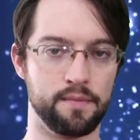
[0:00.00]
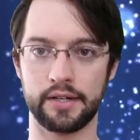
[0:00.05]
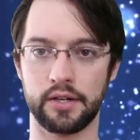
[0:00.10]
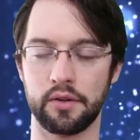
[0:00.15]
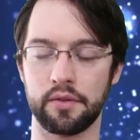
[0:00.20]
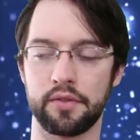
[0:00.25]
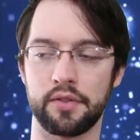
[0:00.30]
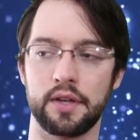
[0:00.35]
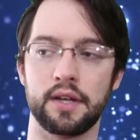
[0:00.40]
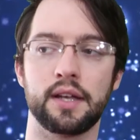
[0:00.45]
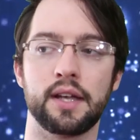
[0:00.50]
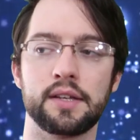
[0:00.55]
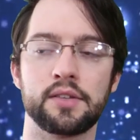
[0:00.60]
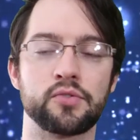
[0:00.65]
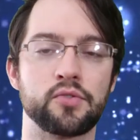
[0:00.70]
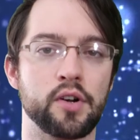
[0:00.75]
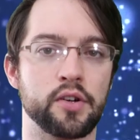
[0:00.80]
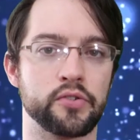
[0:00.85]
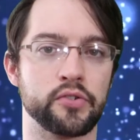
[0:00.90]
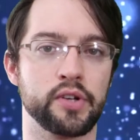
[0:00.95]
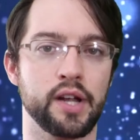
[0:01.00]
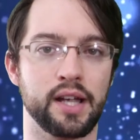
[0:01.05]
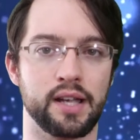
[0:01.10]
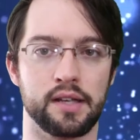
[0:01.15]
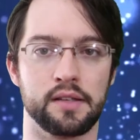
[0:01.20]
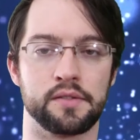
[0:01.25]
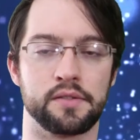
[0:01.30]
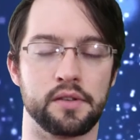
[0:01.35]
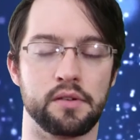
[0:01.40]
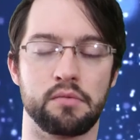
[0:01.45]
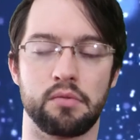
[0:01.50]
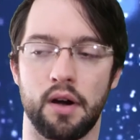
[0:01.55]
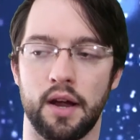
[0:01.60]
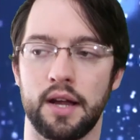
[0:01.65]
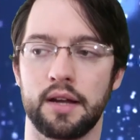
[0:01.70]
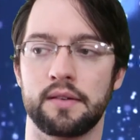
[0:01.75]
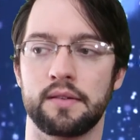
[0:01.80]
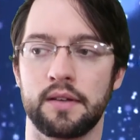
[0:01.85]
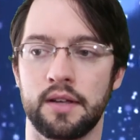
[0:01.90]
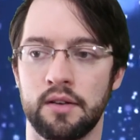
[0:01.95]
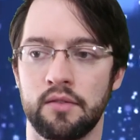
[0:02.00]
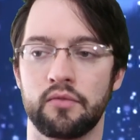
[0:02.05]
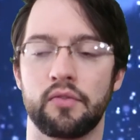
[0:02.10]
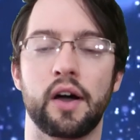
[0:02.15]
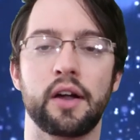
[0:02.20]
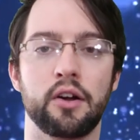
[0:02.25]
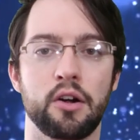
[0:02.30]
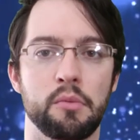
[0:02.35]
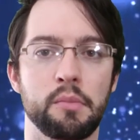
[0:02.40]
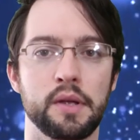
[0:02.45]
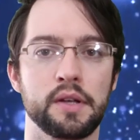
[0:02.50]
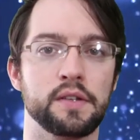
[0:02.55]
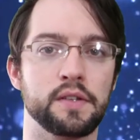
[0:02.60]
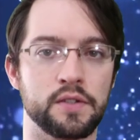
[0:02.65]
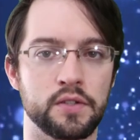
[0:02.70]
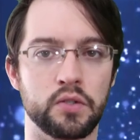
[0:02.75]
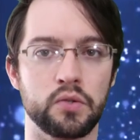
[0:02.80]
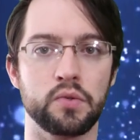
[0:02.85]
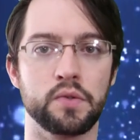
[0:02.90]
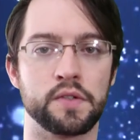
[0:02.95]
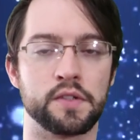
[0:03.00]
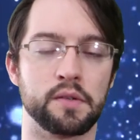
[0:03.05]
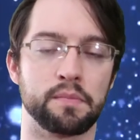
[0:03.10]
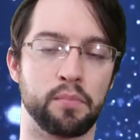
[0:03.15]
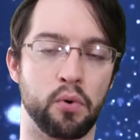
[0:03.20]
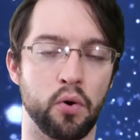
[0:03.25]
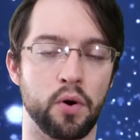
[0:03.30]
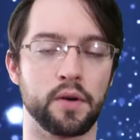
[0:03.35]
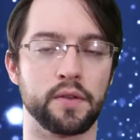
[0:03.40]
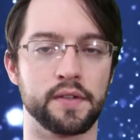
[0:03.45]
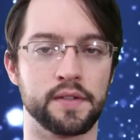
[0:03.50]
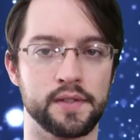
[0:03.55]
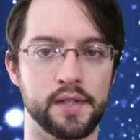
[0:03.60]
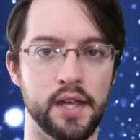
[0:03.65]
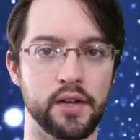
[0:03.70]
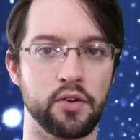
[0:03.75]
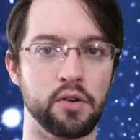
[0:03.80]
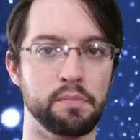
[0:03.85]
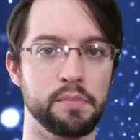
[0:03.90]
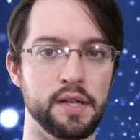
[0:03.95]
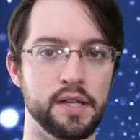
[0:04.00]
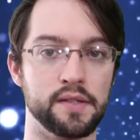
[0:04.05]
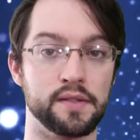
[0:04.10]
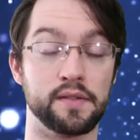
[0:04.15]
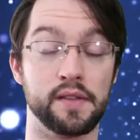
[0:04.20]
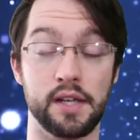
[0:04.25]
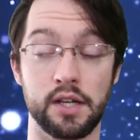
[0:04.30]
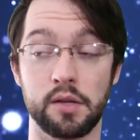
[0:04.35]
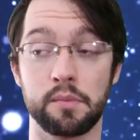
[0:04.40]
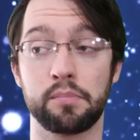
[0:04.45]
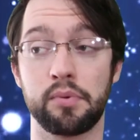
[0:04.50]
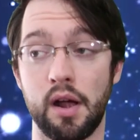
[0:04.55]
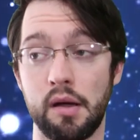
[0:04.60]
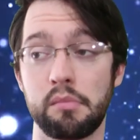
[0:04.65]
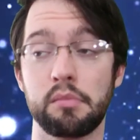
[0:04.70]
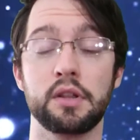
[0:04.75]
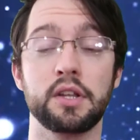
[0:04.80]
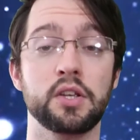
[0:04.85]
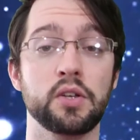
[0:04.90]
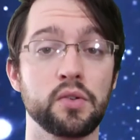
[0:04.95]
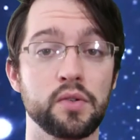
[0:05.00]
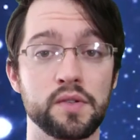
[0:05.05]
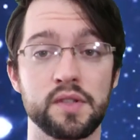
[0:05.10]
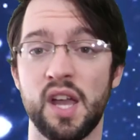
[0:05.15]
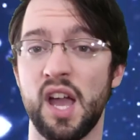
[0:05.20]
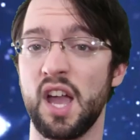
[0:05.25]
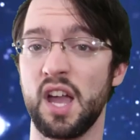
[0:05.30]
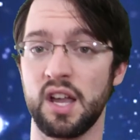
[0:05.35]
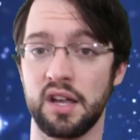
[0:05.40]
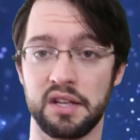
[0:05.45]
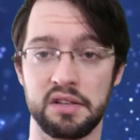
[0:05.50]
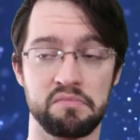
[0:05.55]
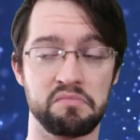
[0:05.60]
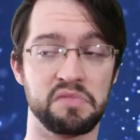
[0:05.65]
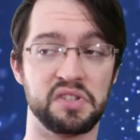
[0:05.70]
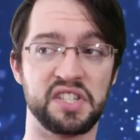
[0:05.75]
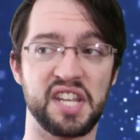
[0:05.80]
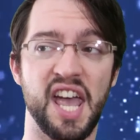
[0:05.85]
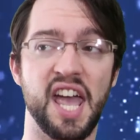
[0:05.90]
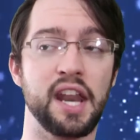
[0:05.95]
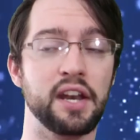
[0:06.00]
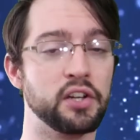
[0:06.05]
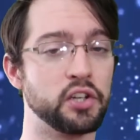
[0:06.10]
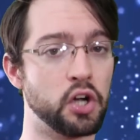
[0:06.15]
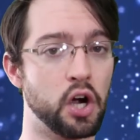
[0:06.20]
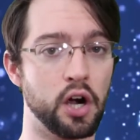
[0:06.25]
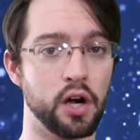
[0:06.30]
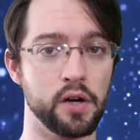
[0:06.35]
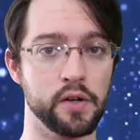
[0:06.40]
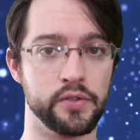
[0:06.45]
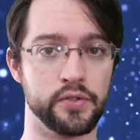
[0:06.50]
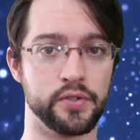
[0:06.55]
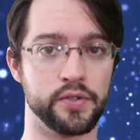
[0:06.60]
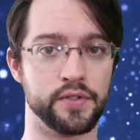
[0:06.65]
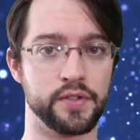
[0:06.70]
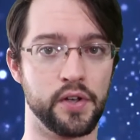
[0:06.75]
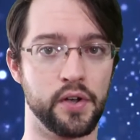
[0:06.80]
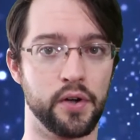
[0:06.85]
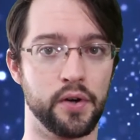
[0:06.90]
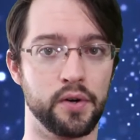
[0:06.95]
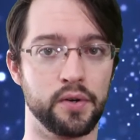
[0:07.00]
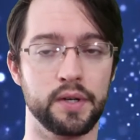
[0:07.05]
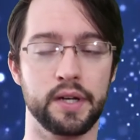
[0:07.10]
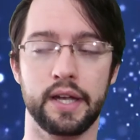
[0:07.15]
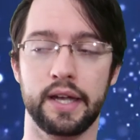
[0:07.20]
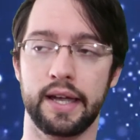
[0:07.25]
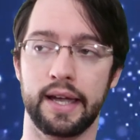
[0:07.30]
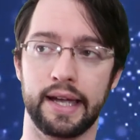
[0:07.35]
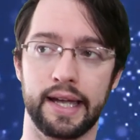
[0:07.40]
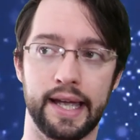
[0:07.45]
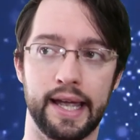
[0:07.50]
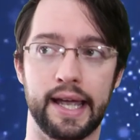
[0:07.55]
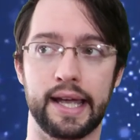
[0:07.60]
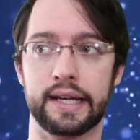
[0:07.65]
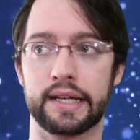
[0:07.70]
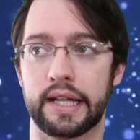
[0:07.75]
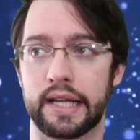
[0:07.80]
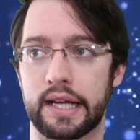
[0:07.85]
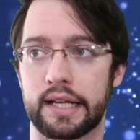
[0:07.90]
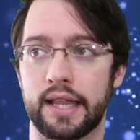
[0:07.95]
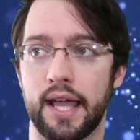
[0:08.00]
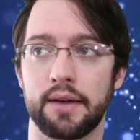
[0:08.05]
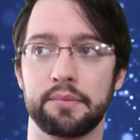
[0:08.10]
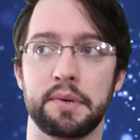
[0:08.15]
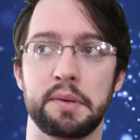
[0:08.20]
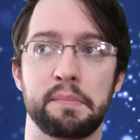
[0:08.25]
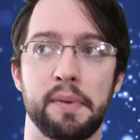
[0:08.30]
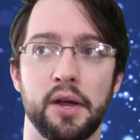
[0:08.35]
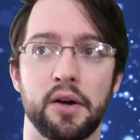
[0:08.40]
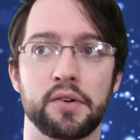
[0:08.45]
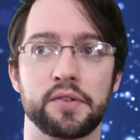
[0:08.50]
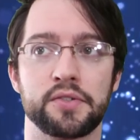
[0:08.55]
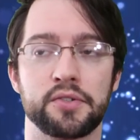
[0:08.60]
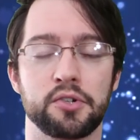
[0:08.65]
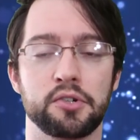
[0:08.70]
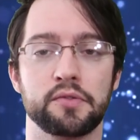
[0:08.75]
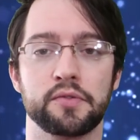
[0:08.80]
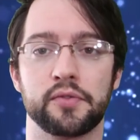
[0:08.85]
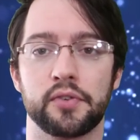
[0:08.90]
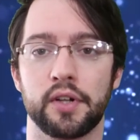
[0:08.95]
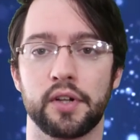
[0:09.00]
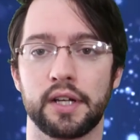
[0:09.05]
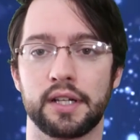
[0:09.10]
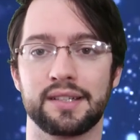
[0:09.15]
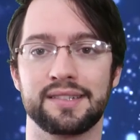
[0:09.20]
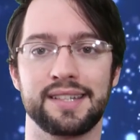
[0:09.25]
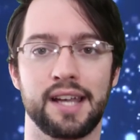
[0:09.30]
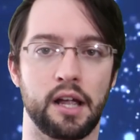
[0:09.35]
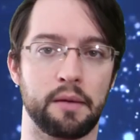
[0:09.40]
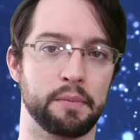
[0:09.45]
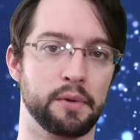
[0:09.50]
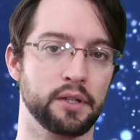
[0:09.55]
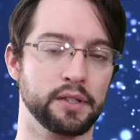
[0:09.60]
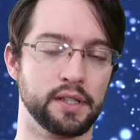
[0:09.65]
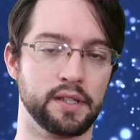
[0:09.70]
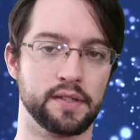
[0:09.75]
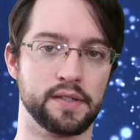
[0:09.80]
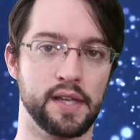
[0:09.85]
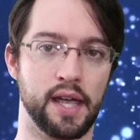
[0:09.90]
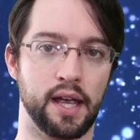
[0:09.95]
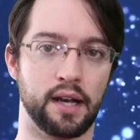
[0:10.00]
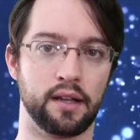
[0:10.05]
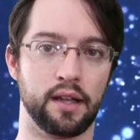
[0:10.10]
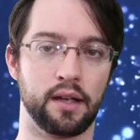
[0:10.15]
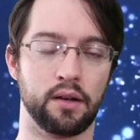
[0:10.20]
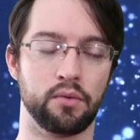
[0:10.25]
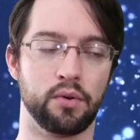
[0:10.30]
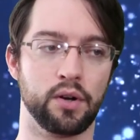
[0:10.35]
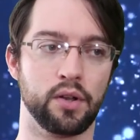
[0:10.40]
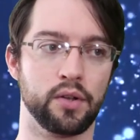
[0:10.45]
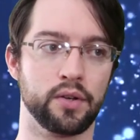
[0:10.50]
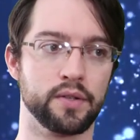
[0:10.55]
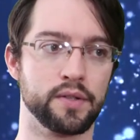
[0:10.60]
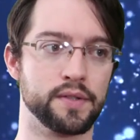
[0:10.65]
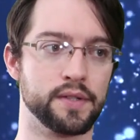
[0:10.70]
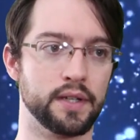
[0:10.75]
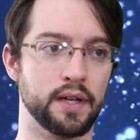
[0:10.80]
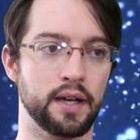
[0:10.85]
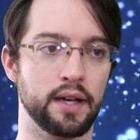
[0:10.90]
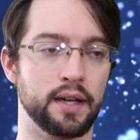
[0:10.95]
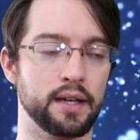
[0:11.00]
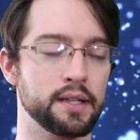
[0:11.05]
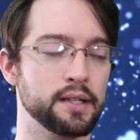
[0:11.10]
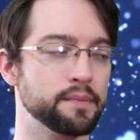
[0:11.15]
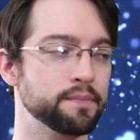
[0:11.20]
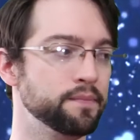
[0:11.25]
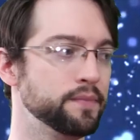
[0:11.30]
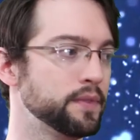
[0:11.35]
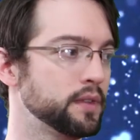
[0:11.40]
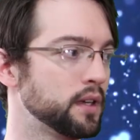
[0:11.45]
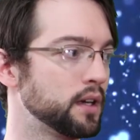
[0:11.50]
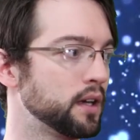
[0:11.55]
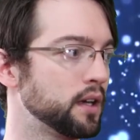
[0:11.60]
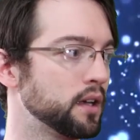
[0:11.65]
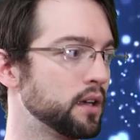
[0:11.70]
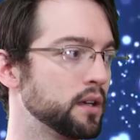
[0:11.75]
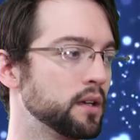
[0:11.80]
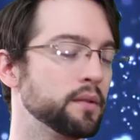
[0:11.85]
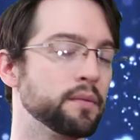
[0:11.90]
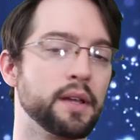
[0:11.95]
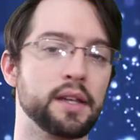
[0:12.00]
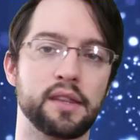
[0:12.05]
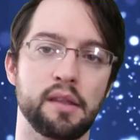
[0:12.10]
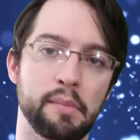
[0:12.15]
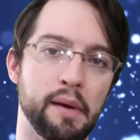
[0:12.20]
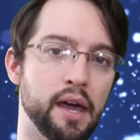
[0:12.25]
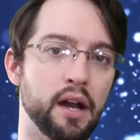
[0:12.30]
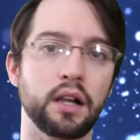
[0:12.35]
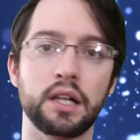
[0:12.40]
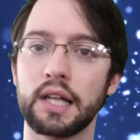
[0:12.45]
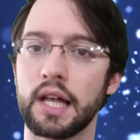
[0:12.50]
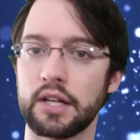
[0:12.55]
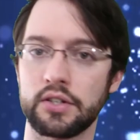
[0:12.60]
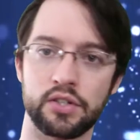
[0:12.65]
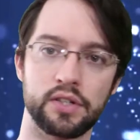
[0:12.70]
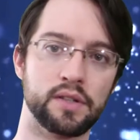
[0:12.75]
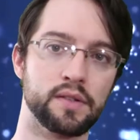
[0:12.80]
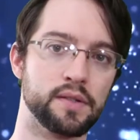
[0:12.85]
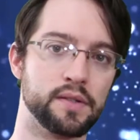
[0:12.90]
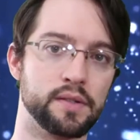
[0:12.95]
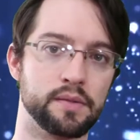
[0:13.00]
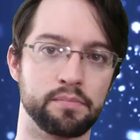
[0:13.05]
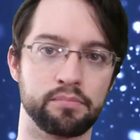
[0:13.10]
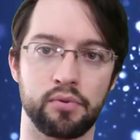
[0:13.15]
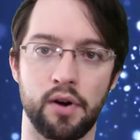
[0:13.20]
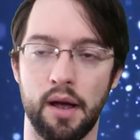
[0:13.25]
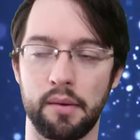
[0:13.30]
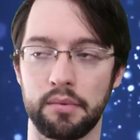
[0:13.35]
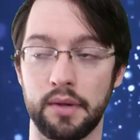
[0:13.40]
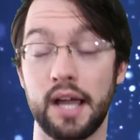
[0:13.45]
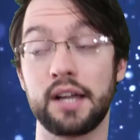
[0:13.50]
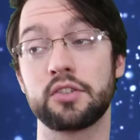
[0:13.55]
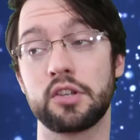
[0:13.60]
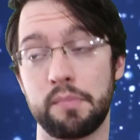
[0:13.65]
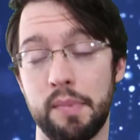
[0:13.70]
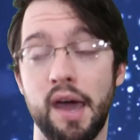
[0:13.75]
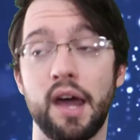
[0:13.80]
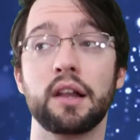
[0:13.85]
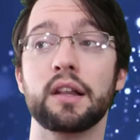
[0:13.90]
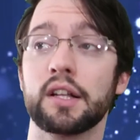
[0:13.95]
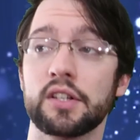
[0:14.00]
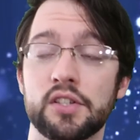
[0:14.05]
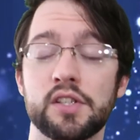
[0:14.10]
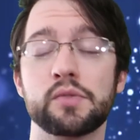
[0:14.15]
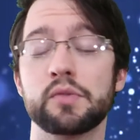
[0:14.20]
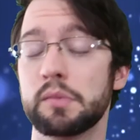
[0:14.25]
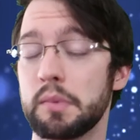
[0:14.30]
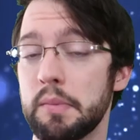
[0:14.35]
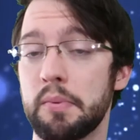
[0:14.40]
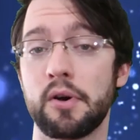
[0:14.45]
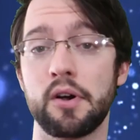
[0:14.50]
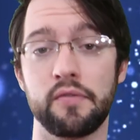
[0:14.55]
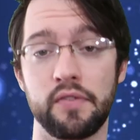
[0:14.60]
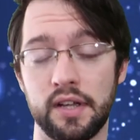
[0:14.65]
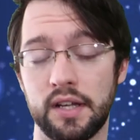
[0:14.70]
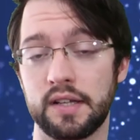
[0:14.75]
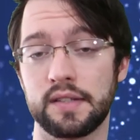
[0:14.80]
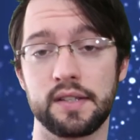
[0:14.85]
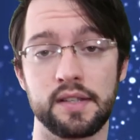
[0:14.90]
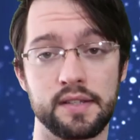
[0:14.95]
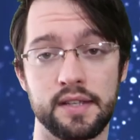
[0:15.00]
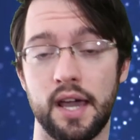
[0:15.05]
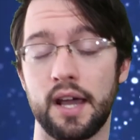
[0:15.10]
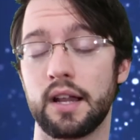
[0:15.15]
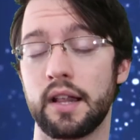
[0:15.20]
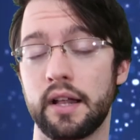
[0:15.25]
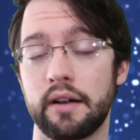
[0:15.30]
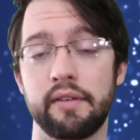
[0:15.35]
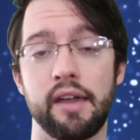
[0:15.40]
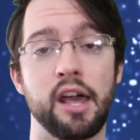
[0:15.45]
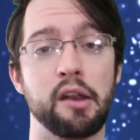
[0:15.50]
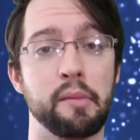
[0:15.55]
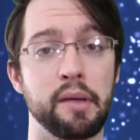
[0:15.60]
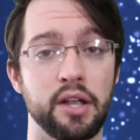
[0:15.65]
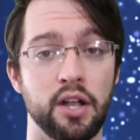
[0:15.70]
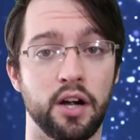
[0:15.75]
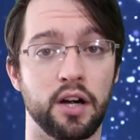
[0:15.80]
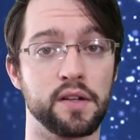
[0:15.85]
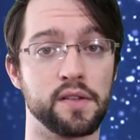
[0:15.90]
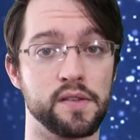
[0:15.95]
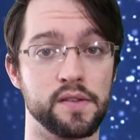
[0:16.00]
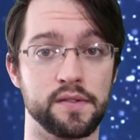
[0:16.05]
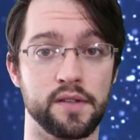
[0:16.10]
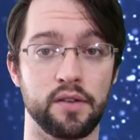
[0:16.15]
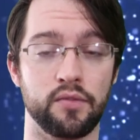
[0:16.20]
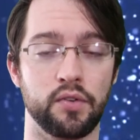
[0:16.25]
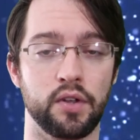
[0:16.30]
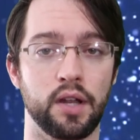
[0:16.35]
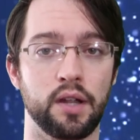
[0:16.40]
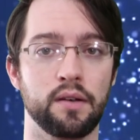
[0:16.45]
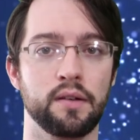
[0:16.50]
I don't think a structure deck is the right environment to support the Sacred Beasts. They could probably use 10 cards or so, and like that'd be better served for like a deck building set, like one of those, uh, uh, like the Battle Legends, probably. Actually, Battle Legends would be perfect because it's got a lot of anime cards and stuff in